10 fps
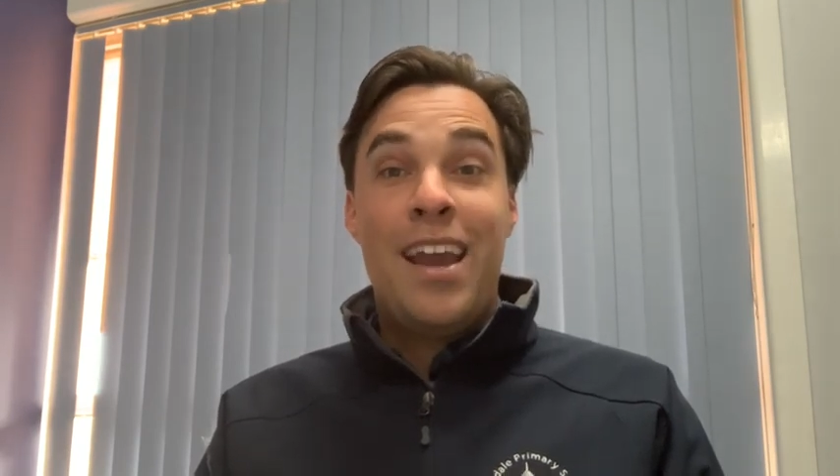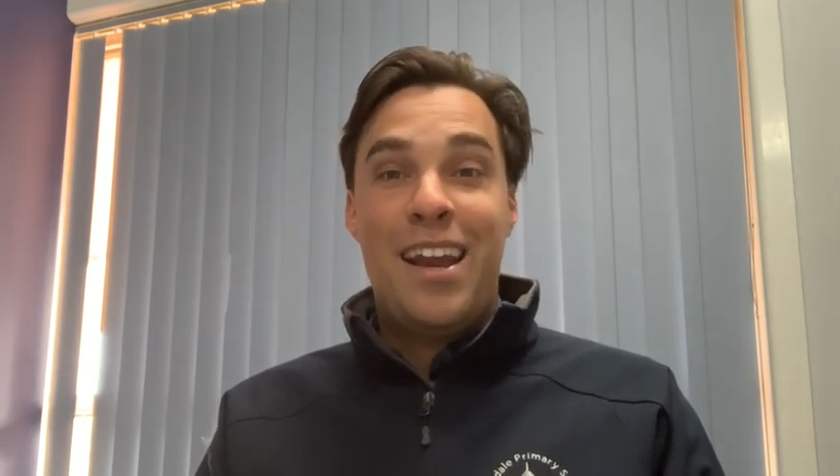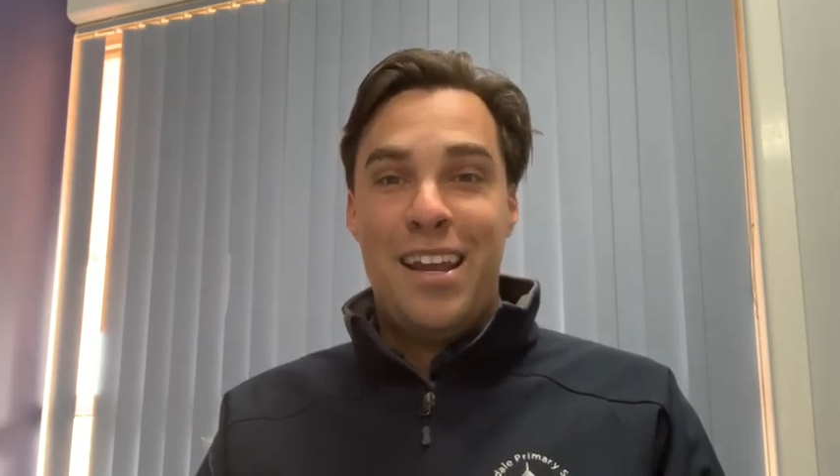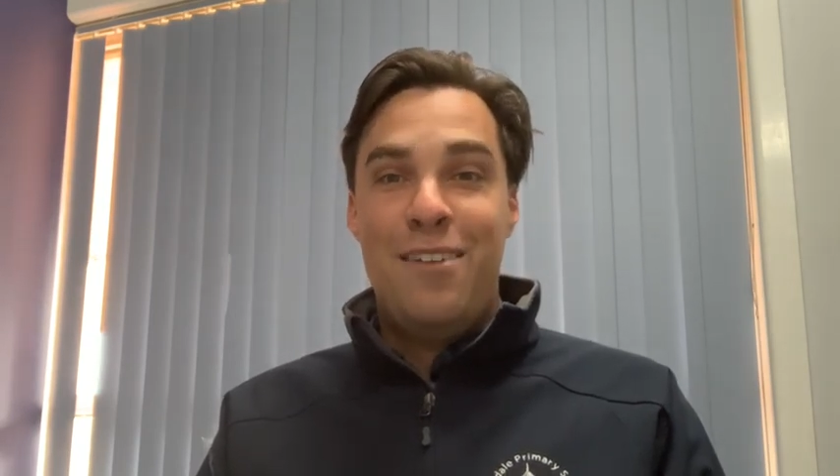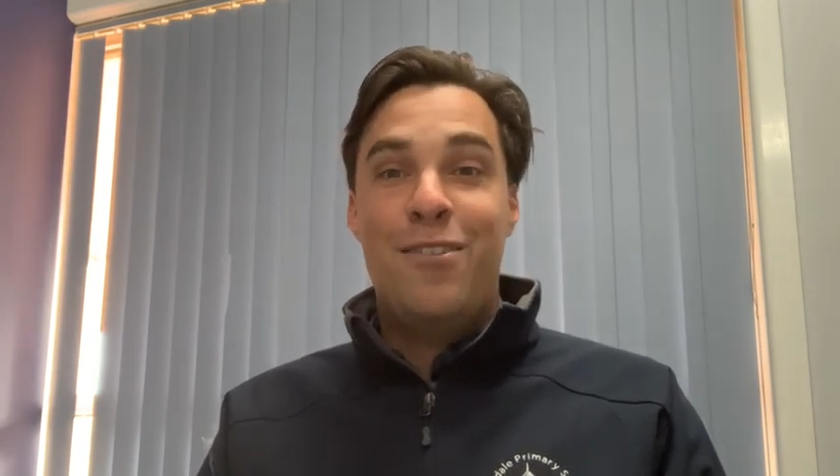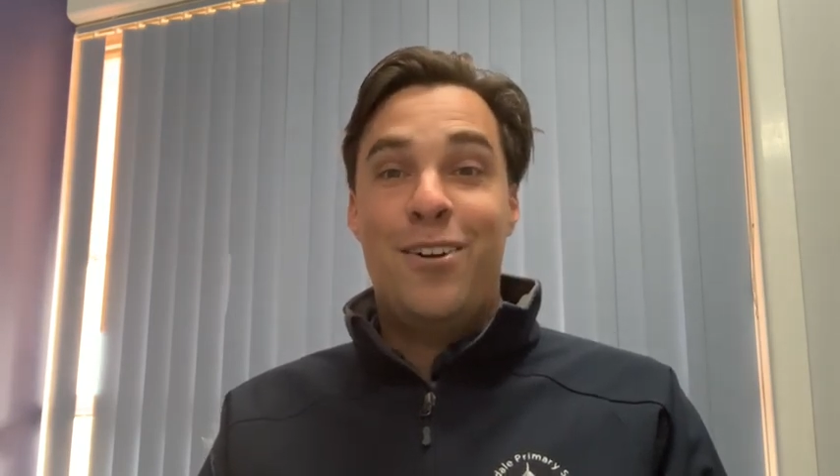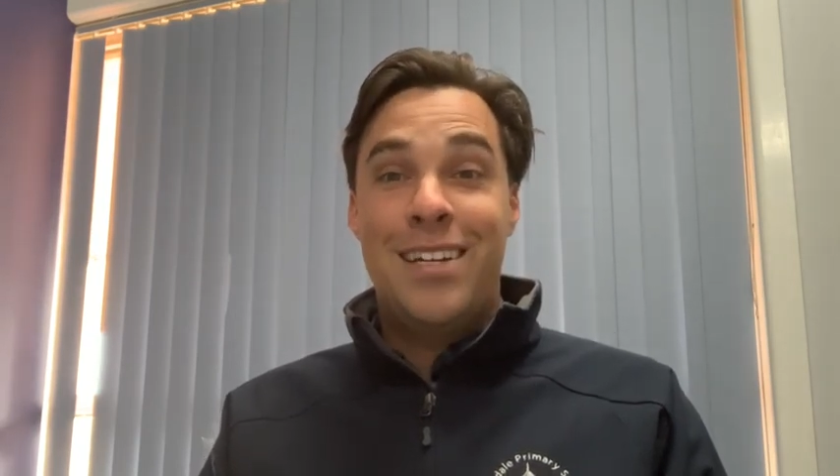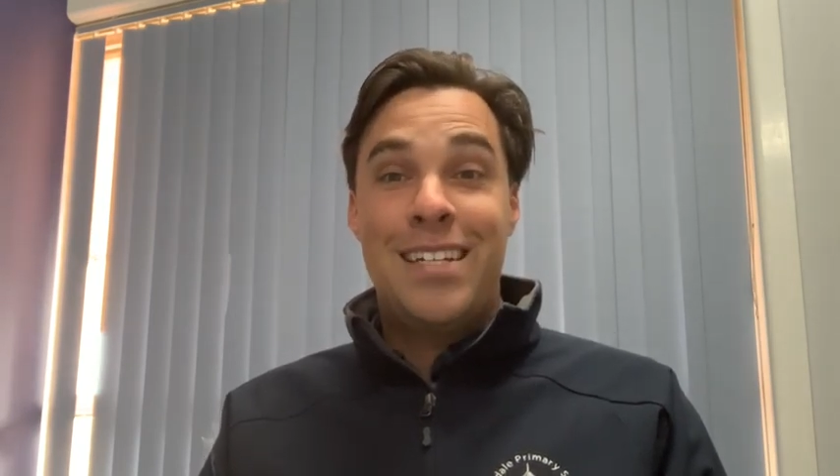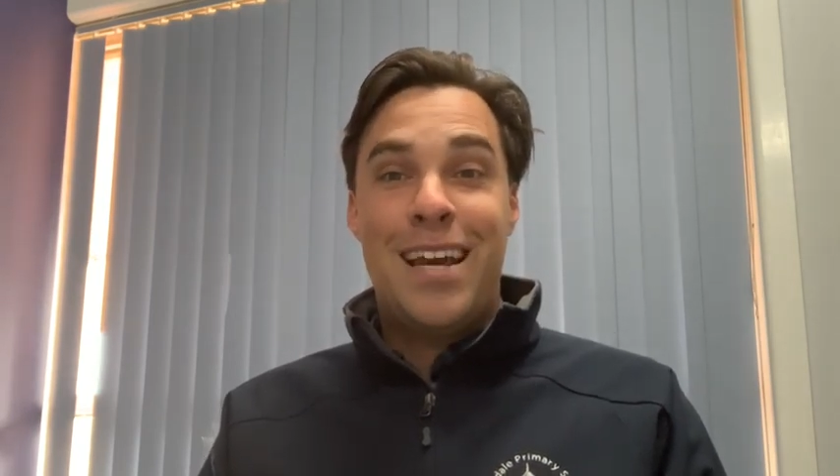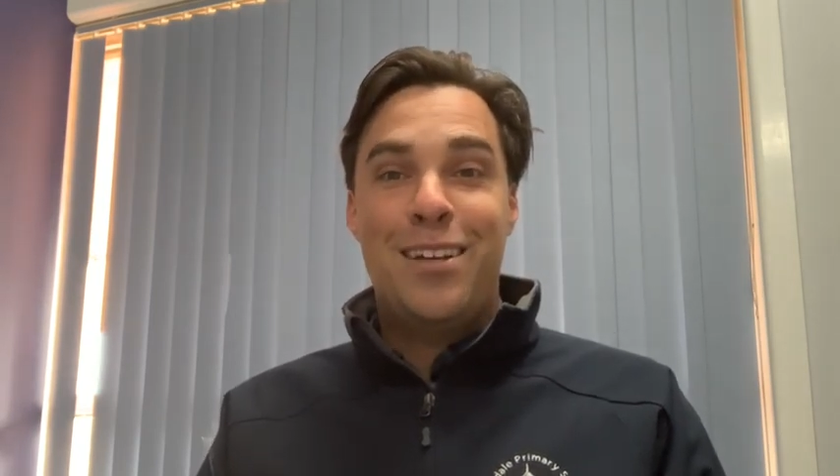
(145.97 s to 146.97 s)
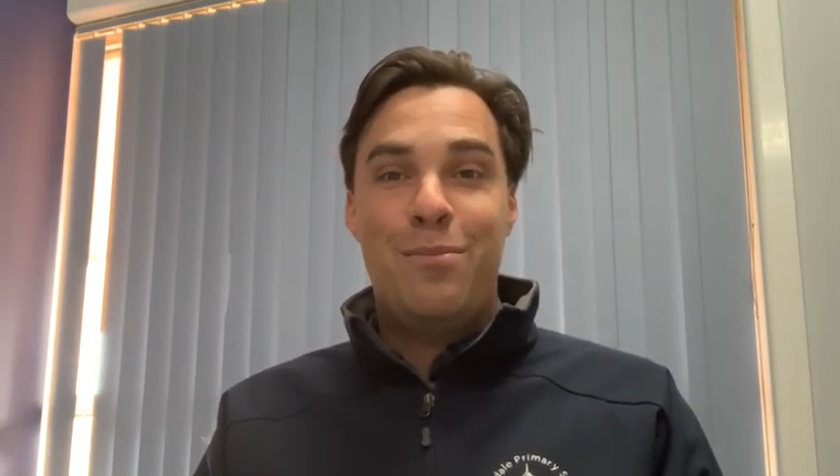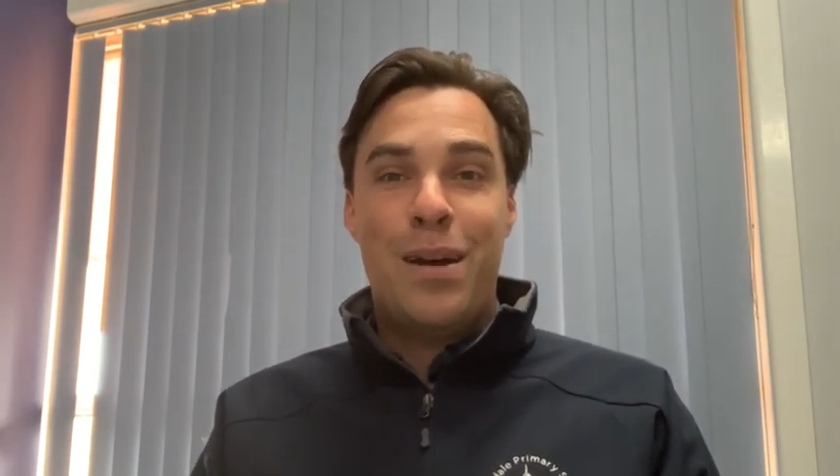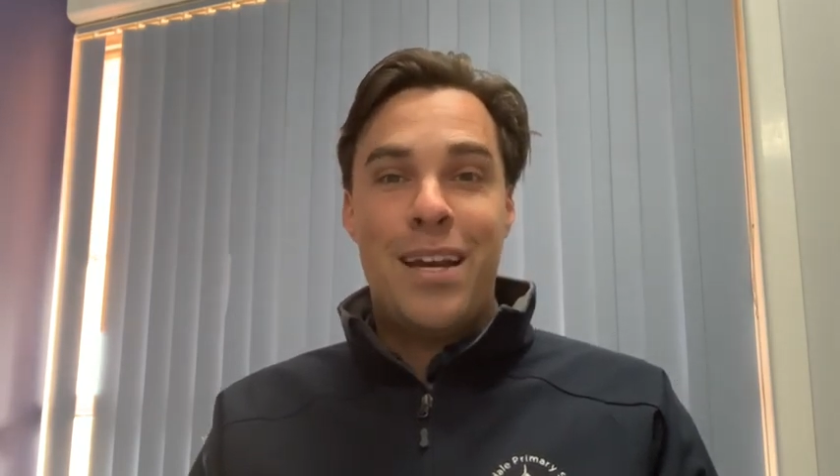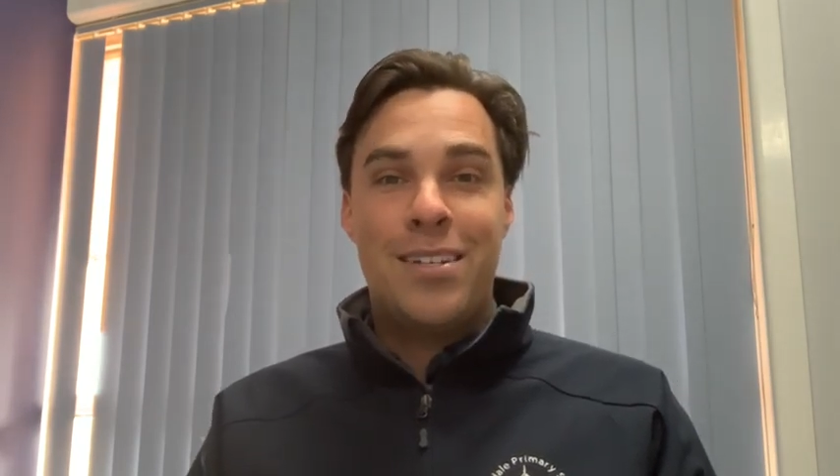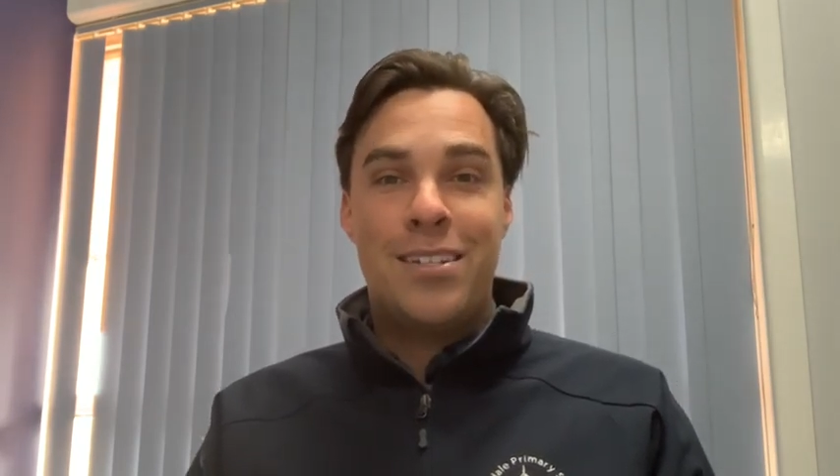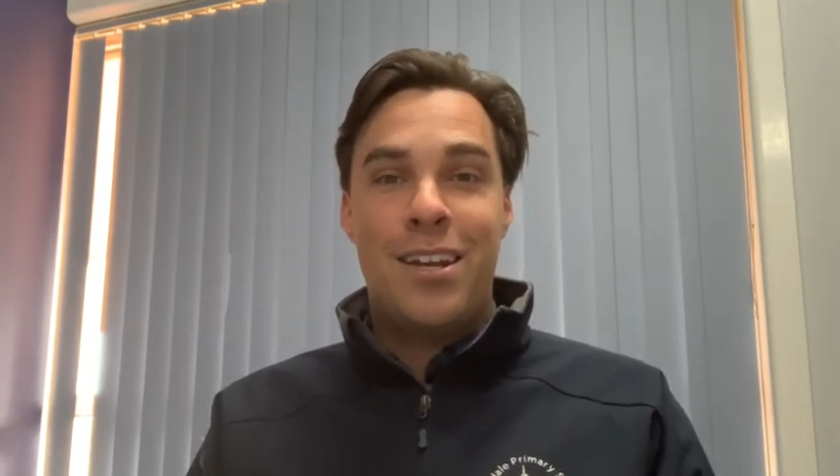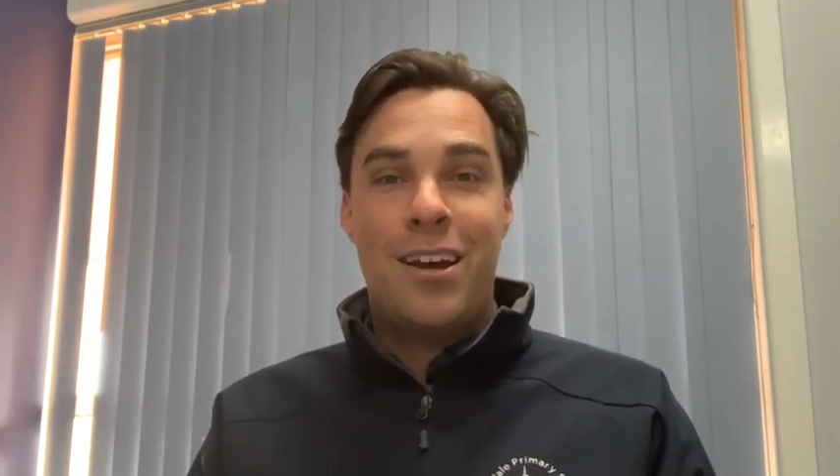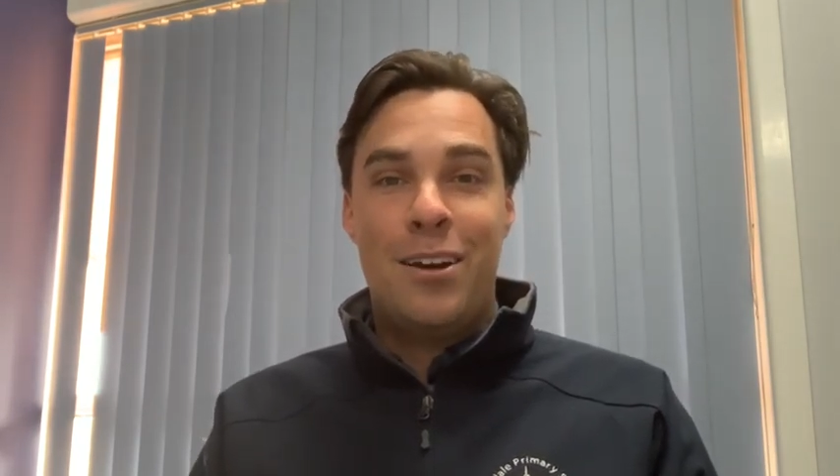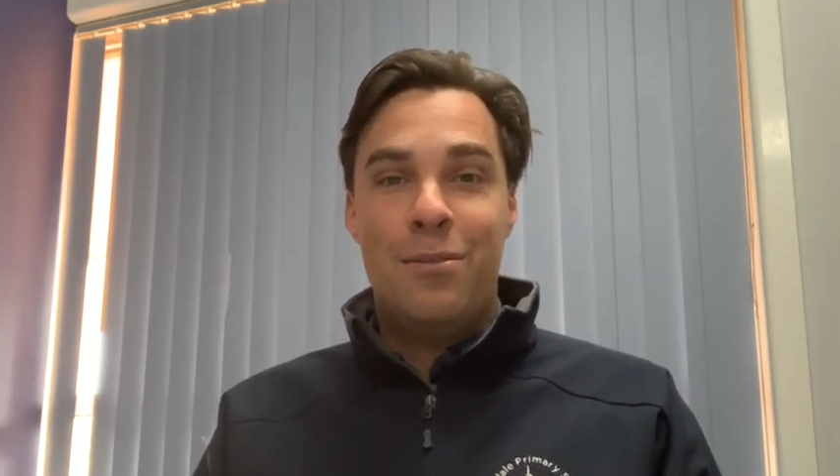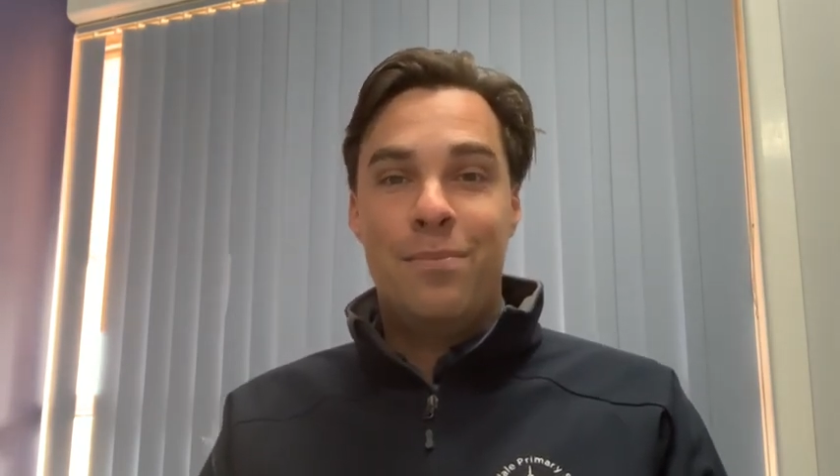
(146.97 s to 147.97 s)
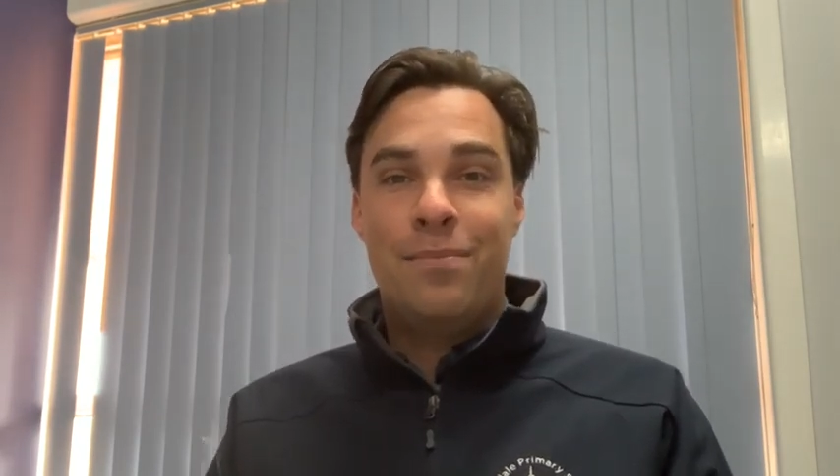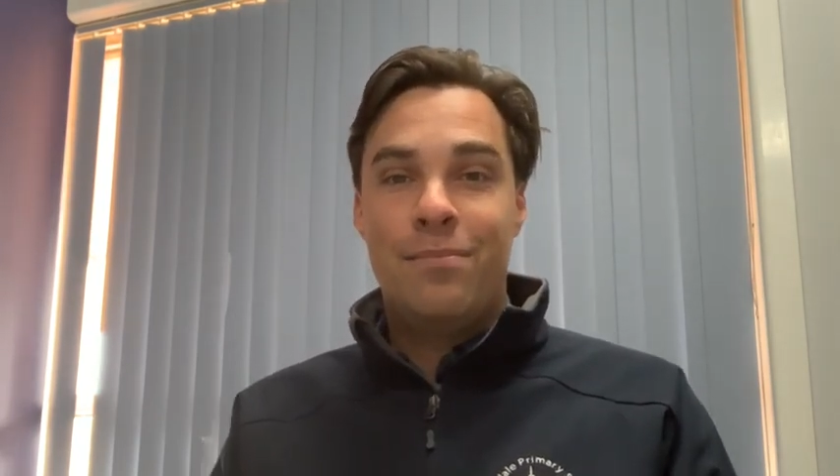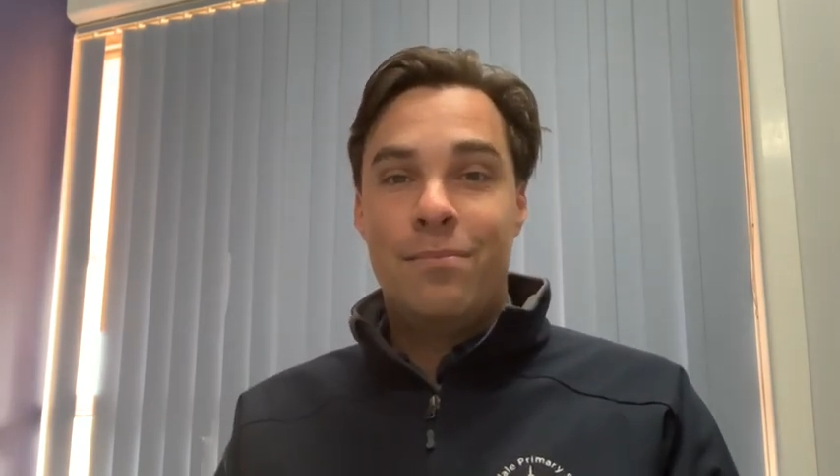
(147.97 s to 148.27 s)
and even on a daily basis at home?